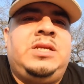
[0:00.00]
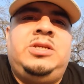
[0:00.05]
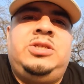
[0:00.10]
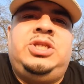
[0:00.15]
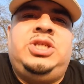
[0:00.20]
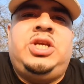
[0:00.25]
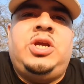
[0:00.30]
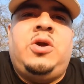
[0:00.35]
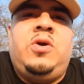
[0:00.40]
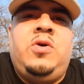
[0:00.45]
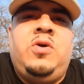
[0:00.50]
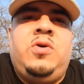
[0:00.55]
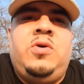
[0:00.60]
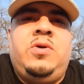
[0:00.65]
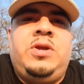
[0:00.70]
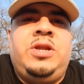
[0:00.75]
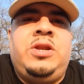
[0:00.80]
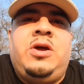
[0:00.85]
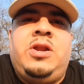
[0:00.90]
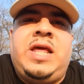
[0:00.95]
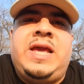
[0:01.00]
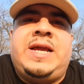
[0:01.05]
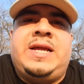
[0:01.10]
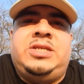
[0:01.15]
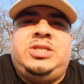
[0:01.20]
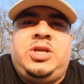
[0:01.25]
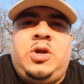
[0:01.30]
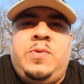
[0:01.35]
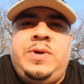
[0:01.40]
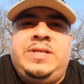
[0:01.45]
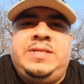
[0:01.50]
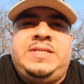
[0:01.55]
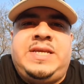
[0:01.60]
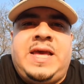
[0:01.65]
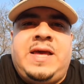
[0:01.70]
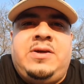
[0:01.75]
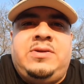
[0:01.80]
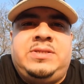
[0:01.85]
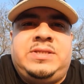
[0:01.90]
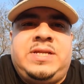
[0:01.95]
show, you know, like a show and
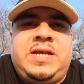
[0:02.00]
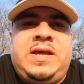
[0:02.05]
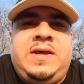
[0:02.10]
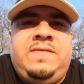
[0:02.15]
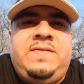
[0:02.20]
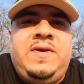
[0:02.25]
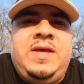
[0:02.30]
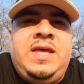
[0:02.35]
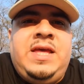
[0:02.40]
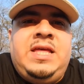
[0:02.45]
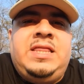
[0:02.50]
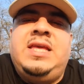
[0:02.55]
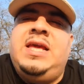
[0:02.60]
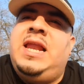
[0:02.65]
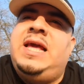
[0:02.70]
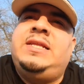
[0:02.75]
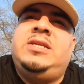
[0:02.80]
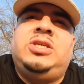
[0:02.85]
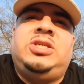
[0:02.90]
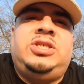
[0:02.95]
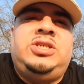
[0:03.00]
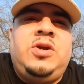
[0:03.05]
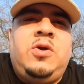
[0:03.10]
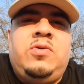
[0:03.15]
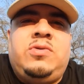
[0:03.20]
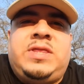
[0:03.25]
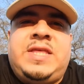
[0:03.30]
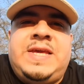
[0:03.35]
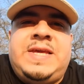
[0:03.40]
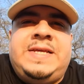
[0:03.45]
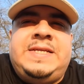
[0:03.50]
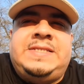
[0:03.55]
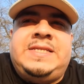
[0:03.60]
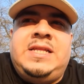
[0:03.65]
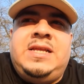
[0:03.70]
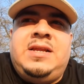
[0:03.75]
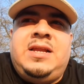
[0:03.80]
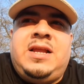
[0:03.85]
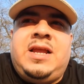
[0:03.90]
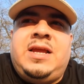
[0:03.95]
tell stuff. They like to show things.
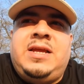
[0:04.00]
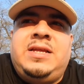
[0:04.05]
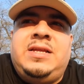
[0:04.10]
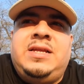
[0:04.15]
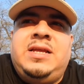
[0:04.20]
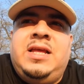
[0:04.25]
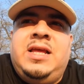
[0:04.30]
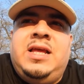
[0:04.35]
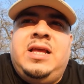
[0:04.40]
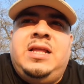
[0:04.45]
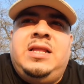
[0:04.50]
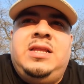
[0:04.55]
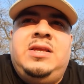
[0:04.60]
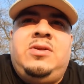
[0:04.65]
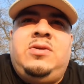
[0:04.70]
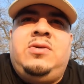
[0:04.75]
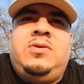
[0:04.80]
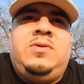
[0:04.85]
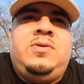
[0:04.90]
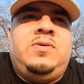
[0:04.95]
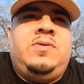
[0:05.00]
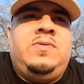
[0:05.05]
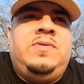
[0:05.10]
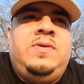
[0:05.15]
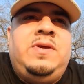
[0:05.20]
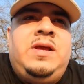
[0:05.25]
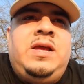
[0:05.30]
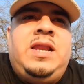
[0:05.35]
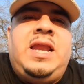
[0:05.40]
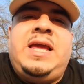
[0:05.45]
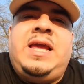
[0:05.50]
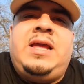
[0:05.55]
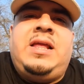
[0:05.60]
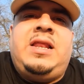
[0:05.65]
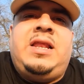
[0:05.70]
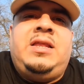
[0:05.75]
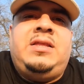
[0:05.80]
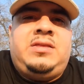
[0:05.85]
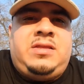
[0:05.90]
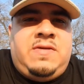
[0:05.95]
They like little, like
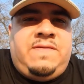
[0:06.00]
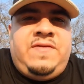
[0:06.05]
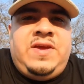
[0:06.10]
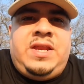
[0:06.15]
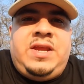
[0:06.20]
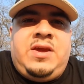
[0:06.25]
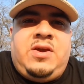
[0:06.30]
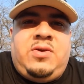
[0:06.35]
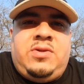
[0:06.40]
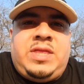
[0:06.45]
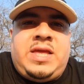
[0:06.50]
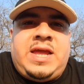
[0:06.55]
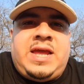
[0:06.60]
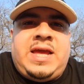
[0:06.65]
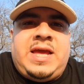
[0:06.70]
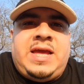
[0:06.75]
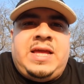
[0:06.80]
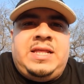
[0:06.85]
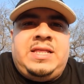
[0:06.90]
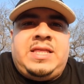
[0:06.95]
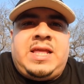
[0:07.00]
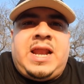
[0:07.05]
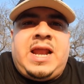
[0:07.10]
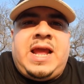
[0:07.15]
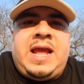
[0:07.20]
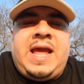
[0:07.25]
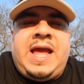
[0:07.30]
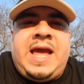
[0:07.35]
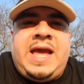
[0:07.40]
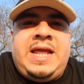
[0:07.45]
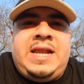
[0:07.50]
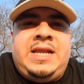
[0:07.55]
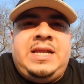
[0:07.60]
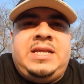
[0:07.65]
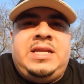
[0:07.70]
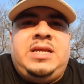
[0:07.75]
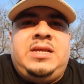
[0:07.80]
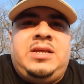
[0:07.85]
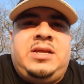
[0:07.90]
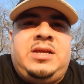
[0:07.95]
the video that I had
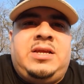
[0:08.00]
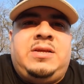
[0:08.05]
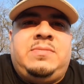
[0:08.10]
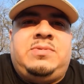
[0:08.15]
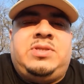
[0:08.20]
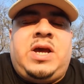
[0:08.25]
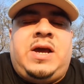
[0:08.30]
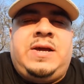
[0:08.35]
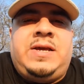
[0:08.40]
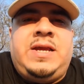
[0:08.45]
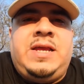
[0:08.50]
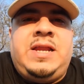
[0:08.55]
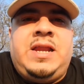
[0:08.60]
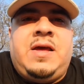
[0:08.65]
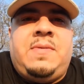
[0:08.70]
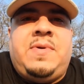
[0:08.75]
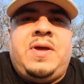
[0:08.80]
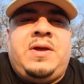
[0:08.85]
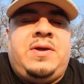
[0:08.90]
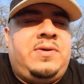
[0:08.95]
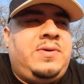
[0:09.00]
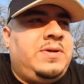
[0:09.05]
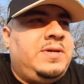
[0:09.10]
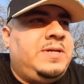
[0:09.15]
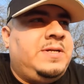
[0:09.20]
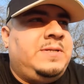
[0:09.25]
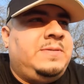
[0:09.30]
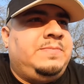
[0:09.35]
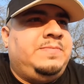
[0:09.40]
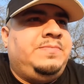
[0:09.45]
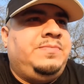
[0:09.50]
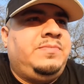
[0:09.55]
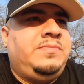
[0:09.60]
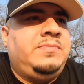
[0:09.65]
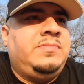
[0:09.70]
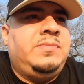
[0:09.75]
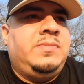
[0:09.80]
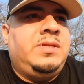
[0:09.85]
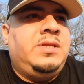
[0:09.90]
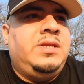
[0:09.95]
talking about
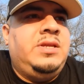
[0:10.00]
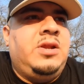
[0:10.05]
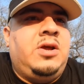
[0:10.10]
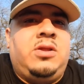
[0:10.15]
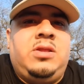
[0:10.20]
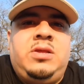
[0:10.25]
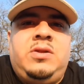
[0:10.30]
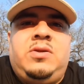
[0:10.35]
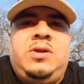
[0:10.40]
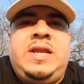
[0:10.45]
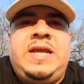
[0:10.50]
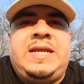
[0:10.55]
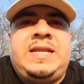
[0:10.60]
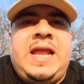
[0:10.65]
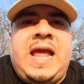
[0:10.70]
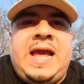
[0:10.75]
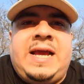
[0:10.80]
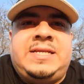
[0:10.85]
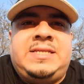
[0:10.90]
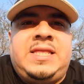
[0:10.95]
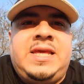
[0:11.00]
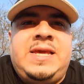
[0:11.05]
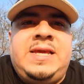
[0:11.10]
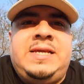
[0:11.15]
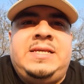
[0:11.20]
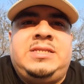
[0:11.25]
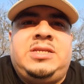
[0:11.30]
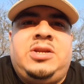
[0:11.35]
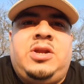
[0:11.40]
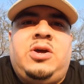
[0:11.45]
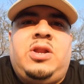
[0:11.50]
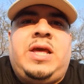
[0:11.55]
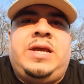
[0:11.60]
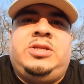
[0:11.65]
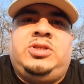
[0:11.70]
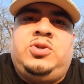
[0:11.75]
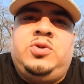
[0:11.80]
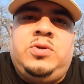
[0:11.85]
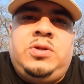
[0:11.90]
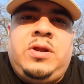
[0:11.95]
you know, little knick-knack things, you know,
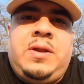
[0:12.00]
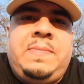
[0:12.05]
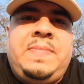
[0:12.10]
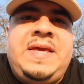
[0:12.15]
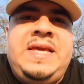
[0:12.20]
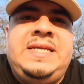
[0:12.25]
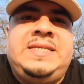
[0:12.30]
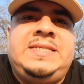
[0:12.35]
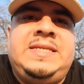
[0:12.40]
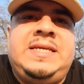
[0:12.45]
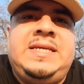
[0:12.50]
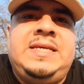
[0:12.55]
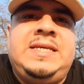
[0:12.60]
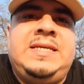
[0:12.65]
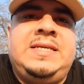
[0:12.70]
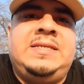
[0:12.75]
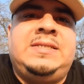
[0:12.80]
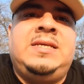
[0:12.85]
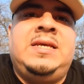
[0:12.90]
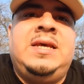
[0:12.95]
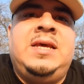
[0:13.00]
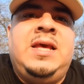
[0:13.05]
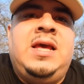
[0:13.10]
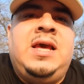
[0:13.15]
like jewelry pieces,